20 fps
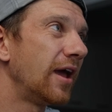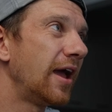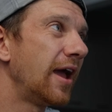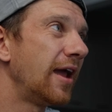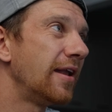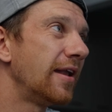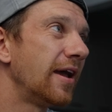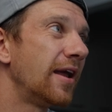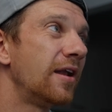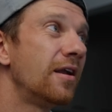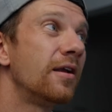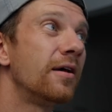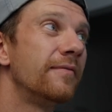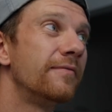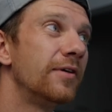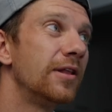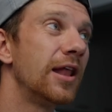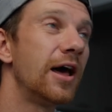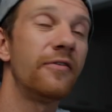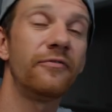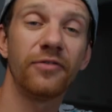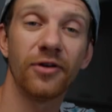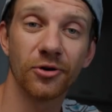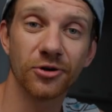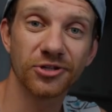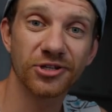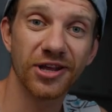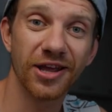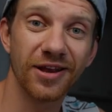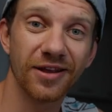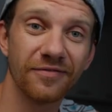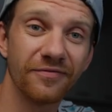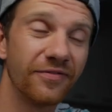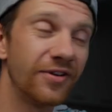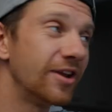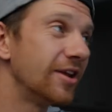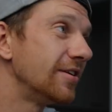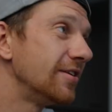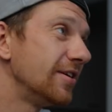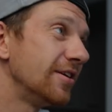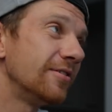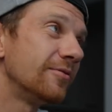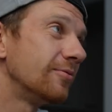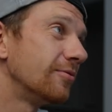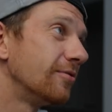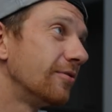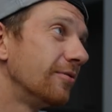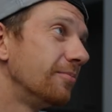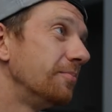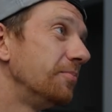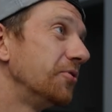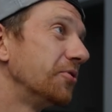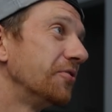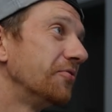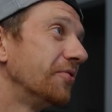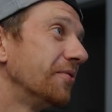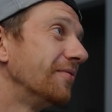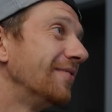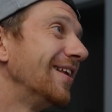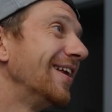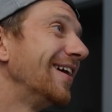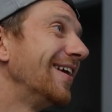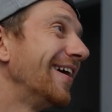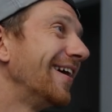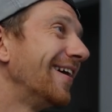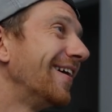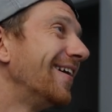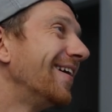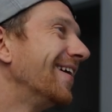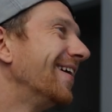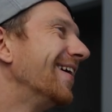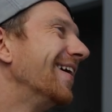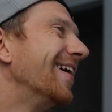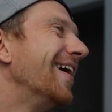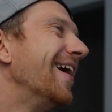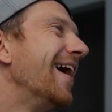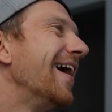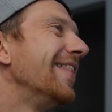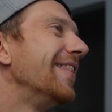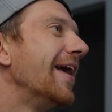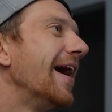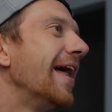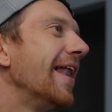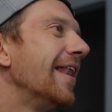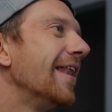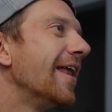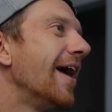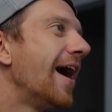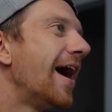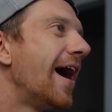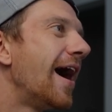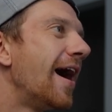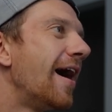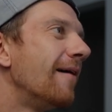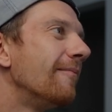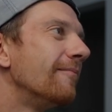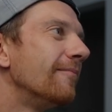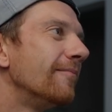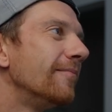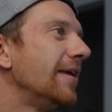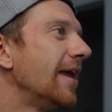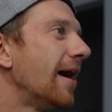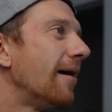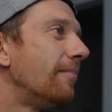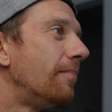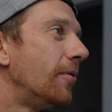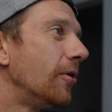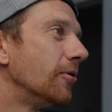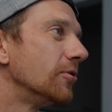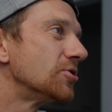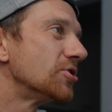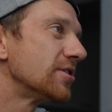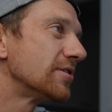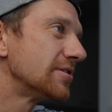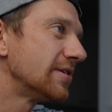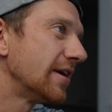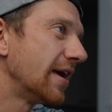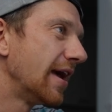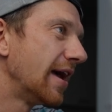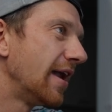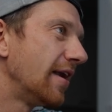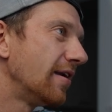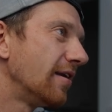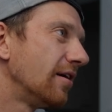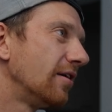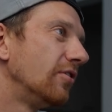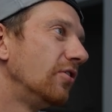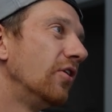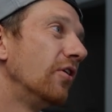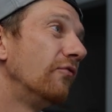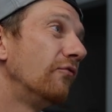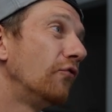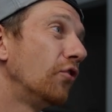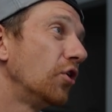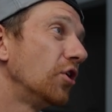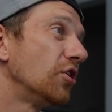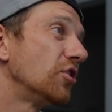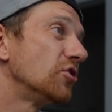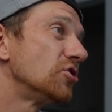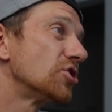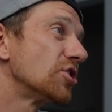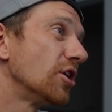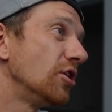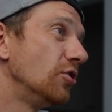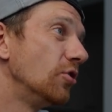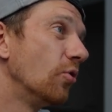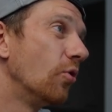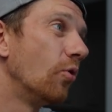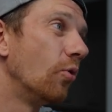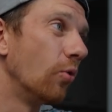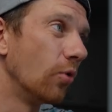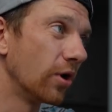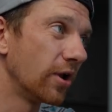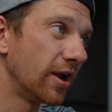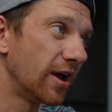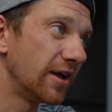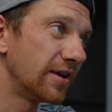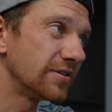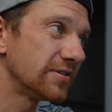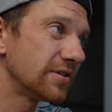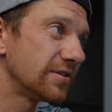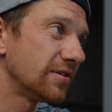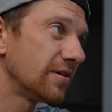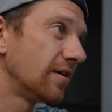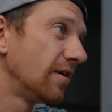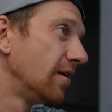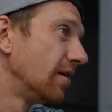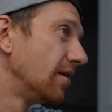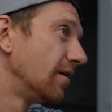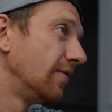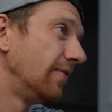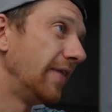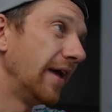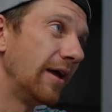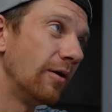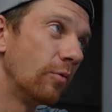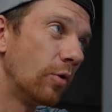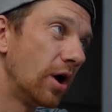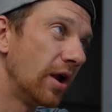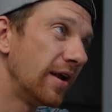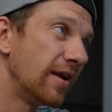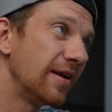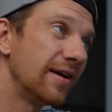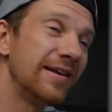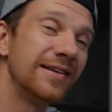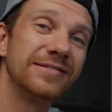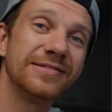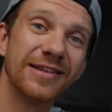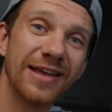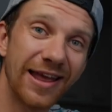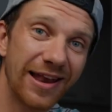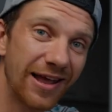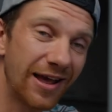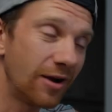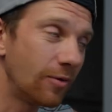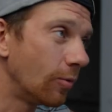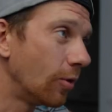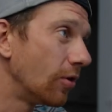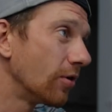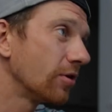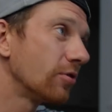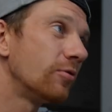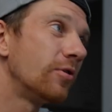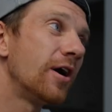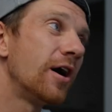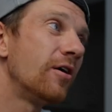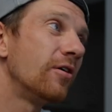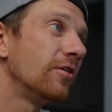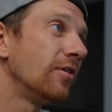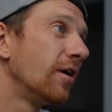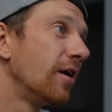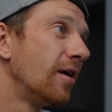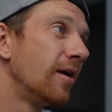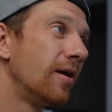and then villa flow state infinity, beautiful villa there. Then projects again, the footage you organize. Day 1 is daylight walk around,